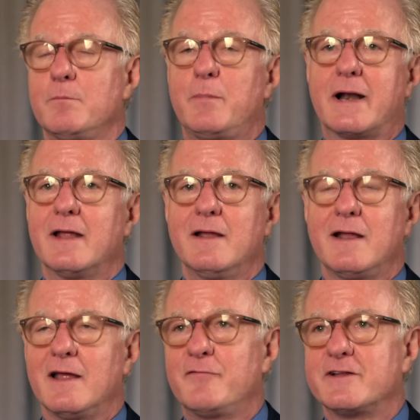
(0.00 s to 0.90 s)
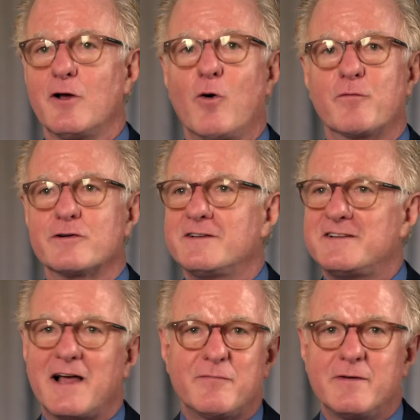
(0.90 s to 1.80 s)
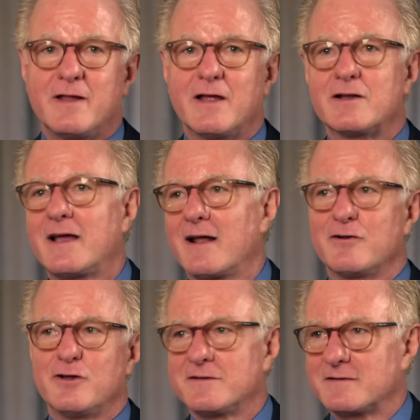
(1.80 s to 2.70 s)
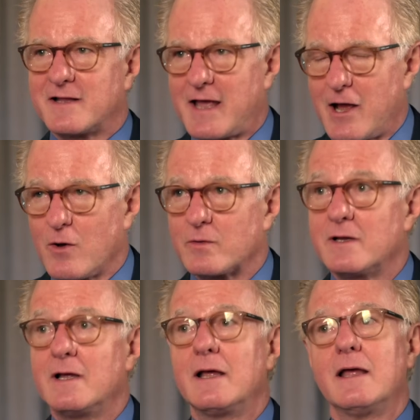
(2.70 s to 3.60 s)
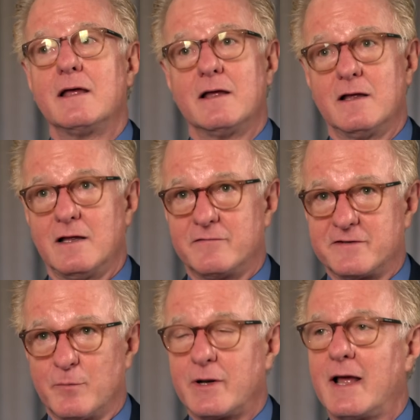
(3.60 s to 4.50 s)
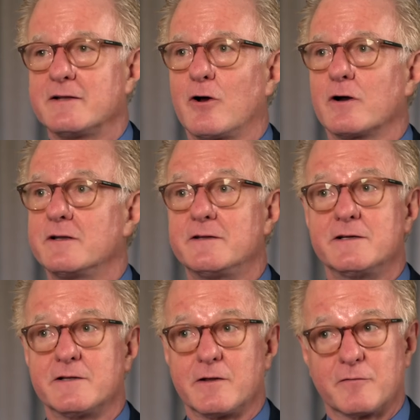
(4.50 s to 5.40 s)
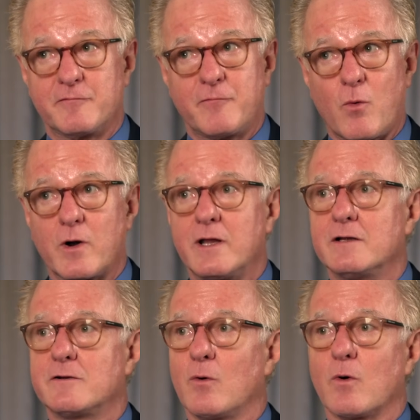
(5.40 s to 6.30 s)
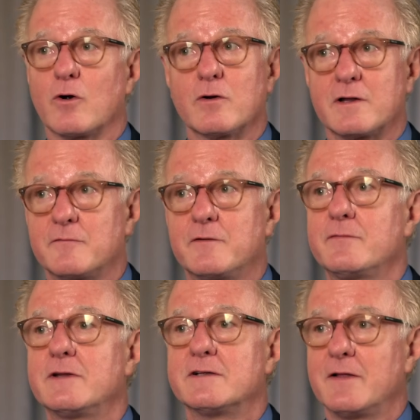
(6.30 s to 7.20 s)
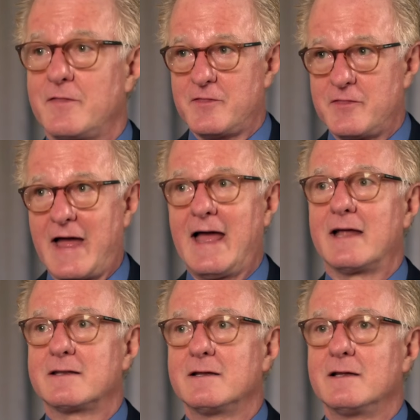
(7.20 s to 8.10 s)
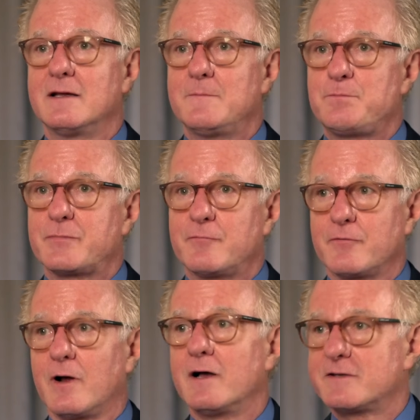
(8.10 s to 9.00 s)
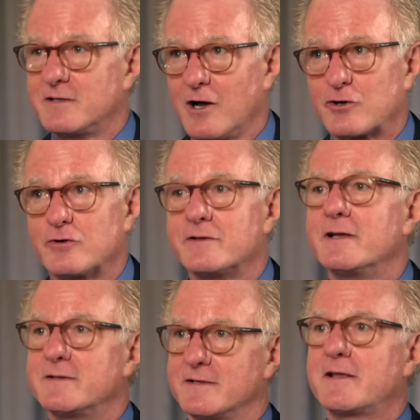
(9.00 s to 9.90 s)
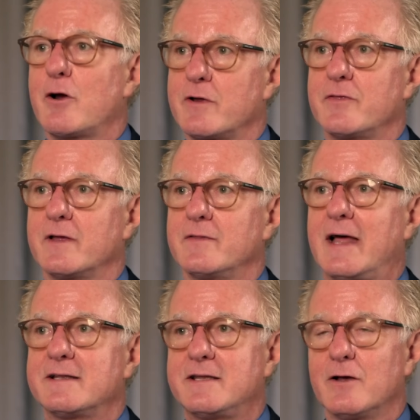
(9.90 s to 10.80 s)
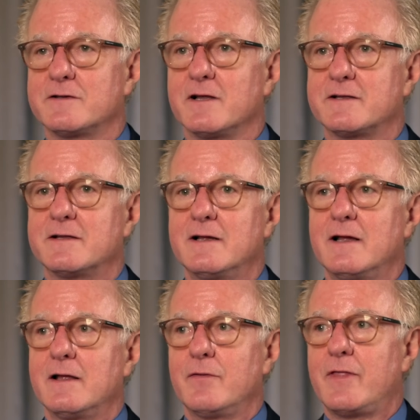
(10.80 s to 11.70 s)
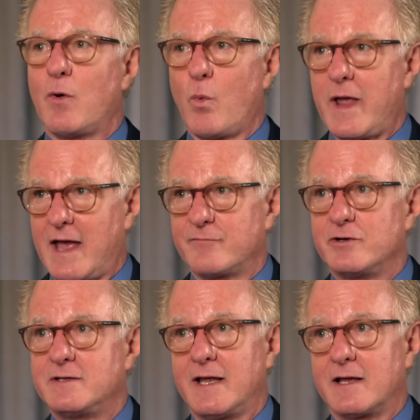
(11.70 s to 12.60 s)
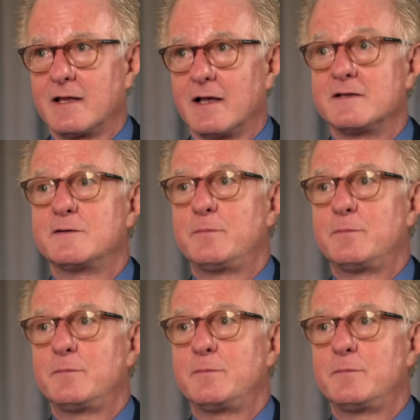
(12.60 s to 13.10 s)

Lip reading: but if it's over 70, it kind of doesn't count. If someone has heart disease in their 40s or early 50s, that, for us doctors, is a scary thing. That tells us that we have to take a